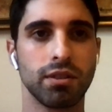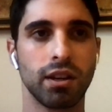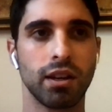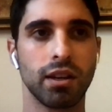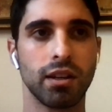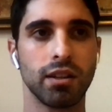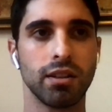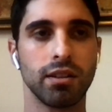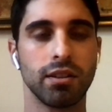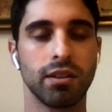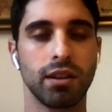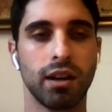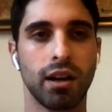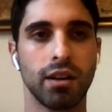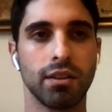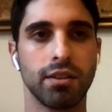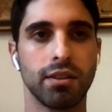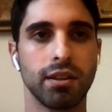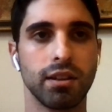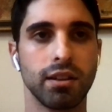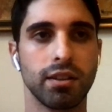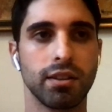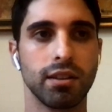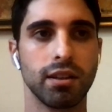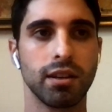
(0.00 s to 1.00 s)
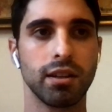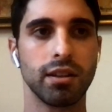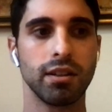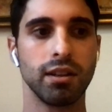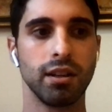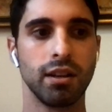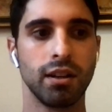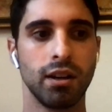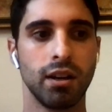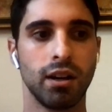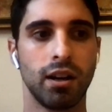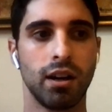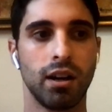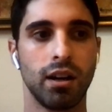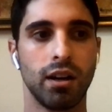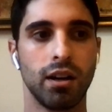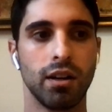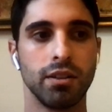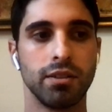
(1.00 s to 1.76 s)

And I think that uh,